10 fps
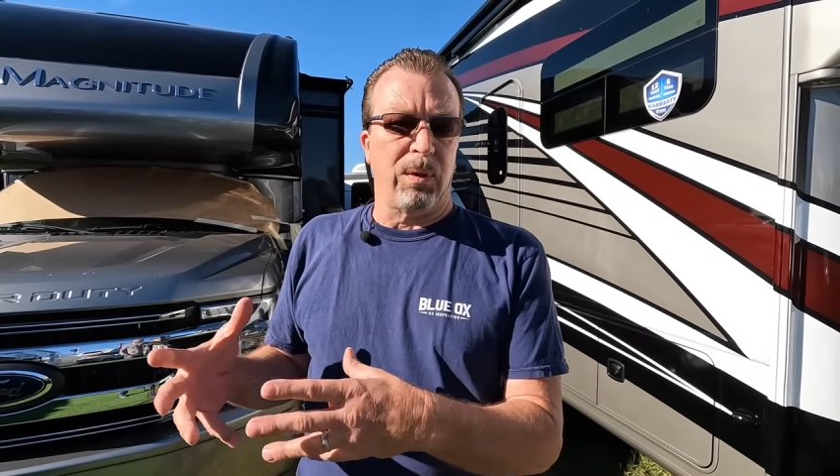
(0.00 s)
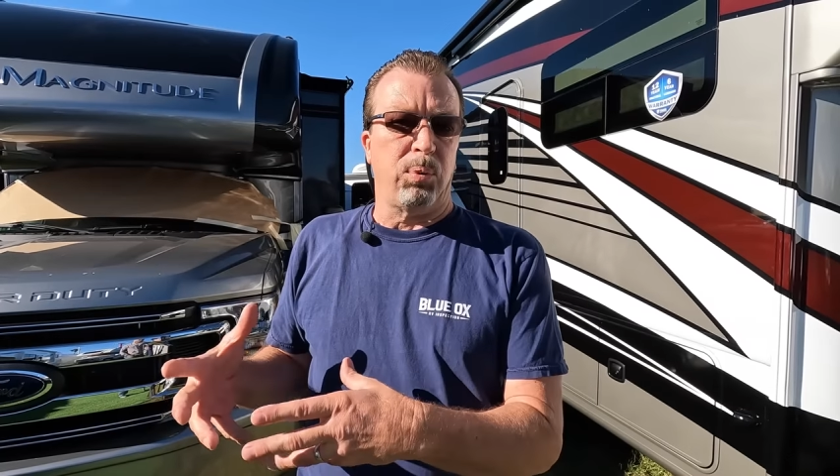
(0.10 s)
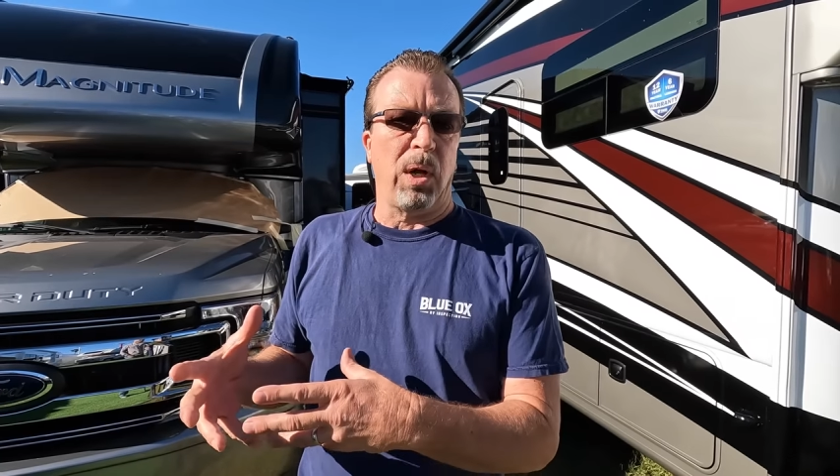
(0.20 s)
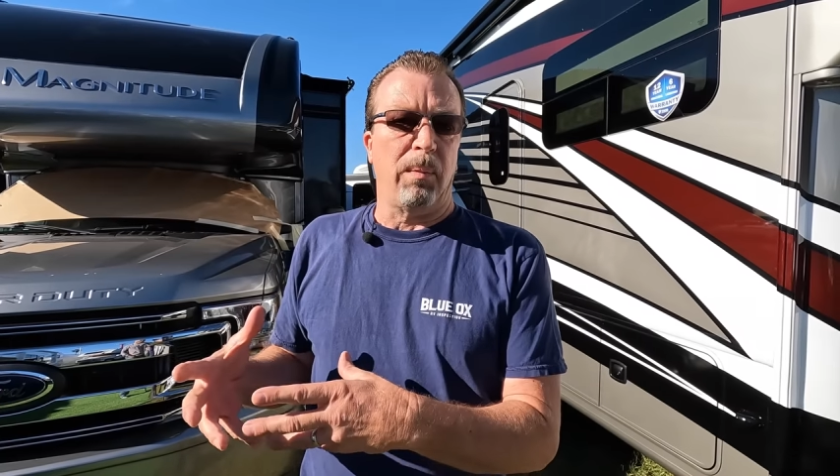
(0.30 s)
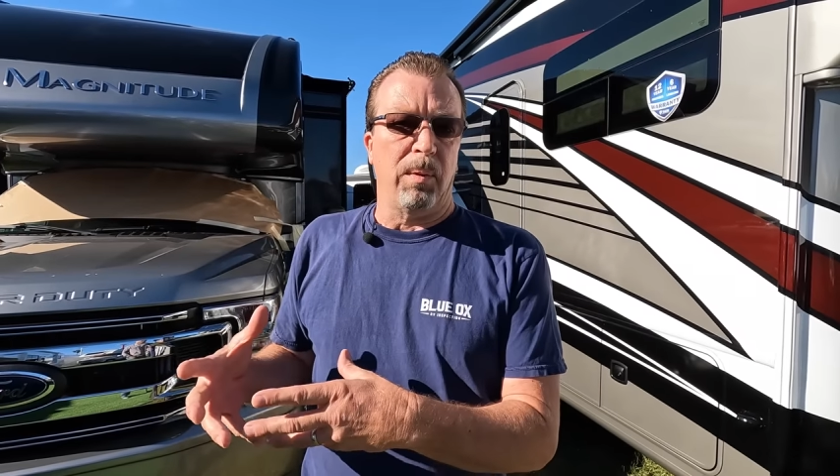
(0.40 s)

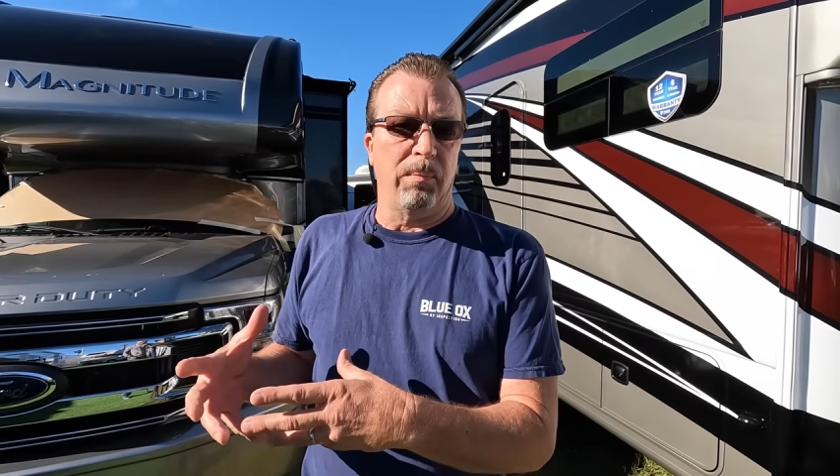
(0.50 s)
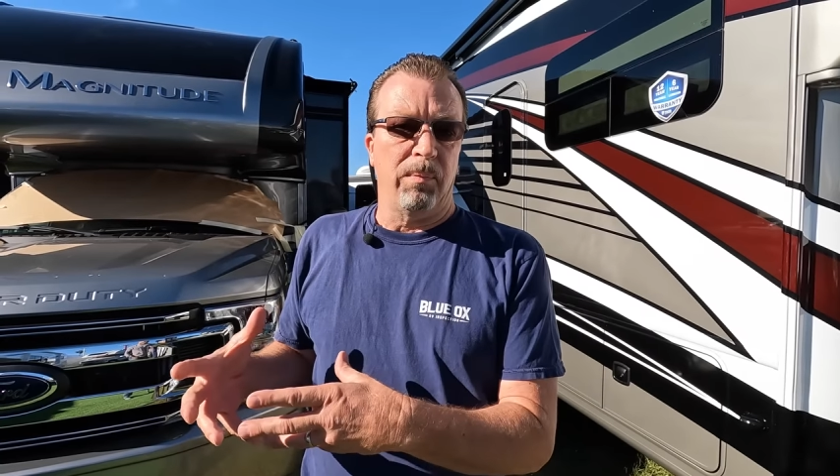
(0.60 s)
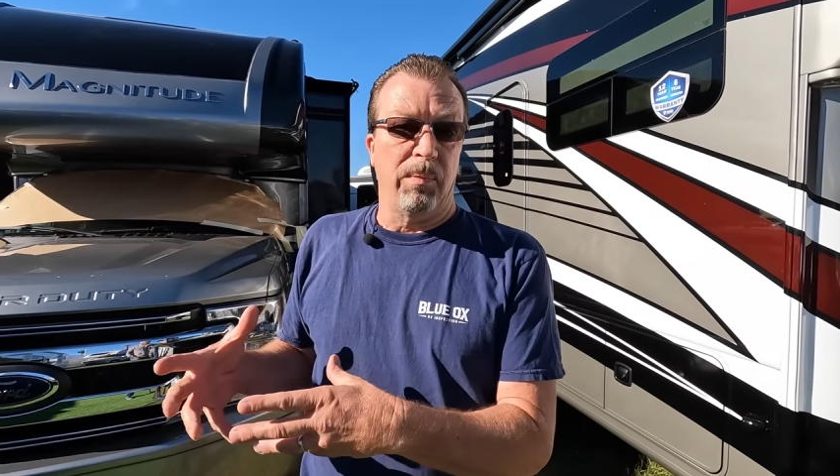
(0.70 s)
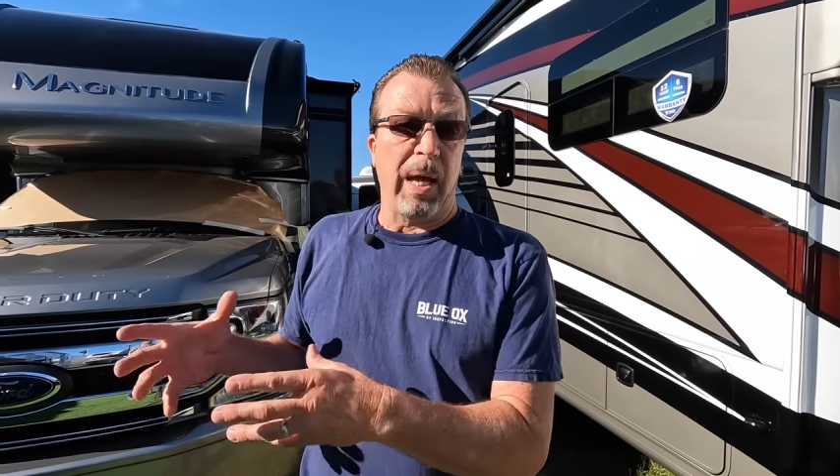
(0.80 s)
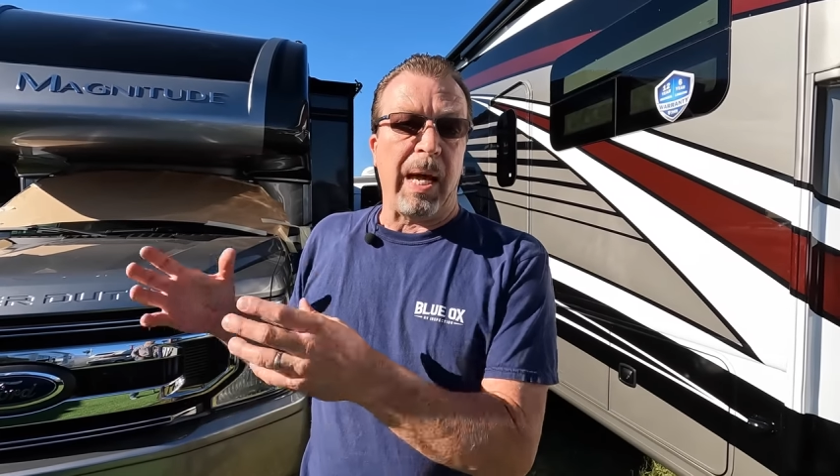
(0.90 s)
problem
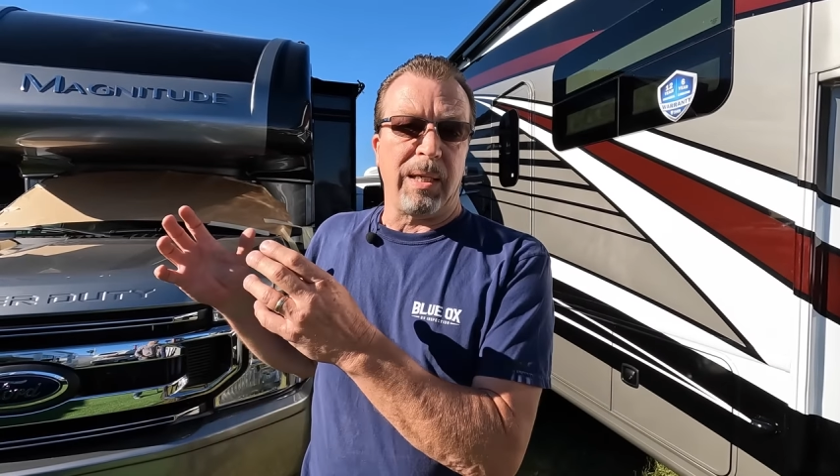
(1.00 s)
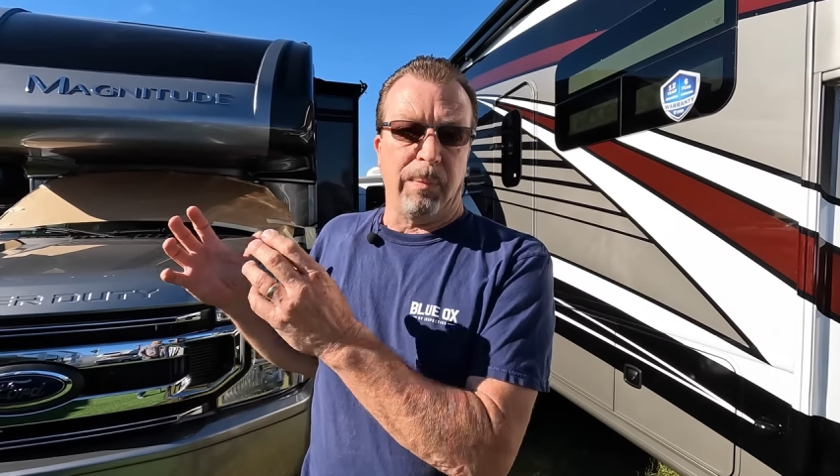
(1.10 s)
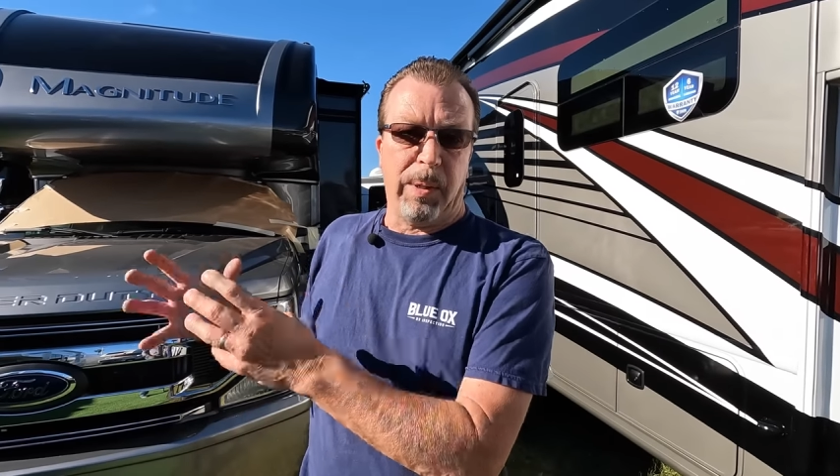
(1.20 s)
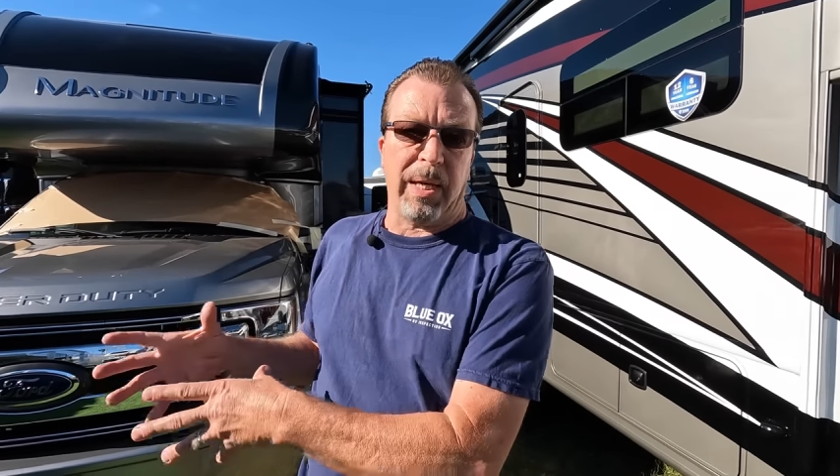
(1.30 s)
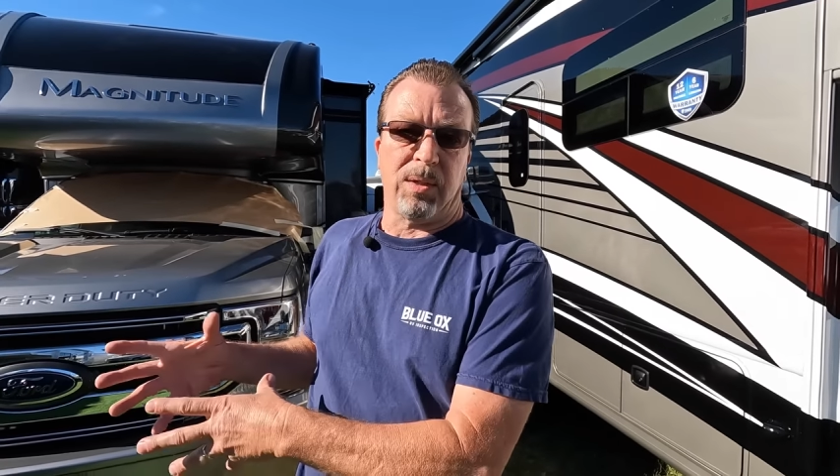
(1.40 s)
at the
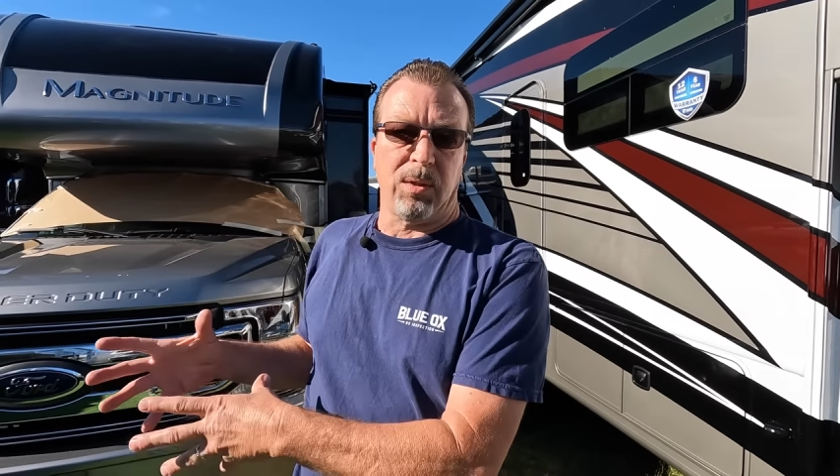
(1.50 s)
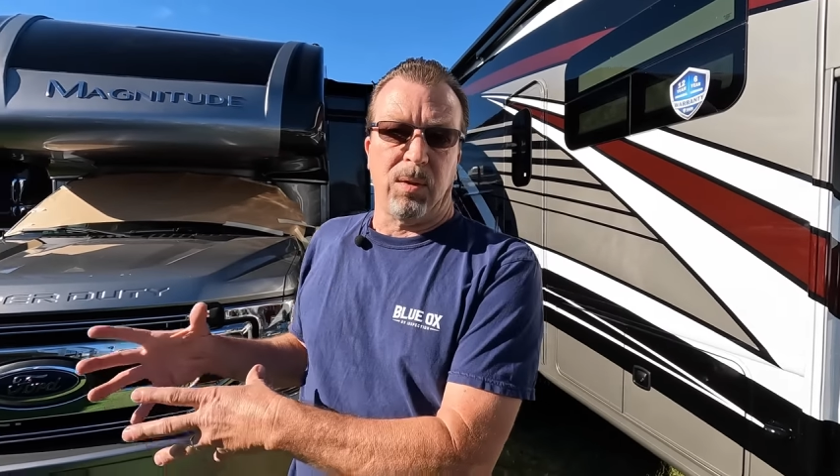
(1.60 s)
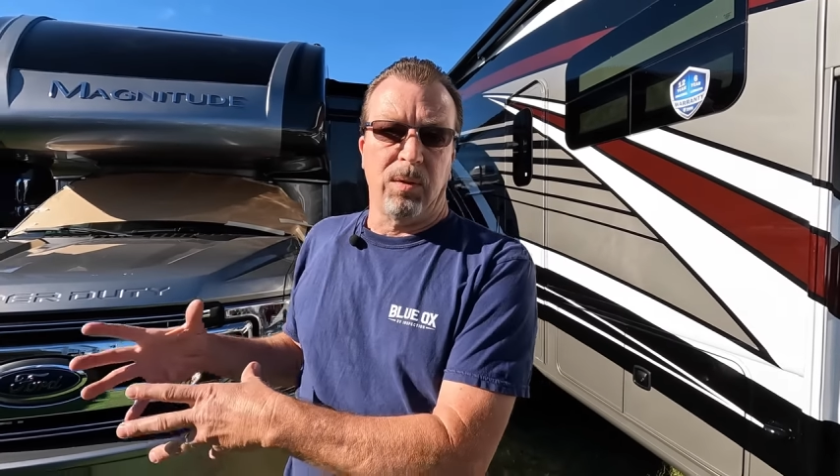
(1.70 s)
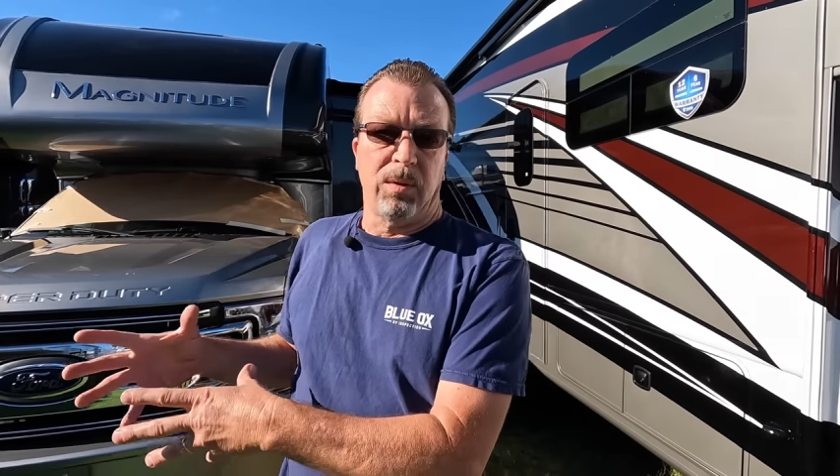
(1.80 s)
pedestal.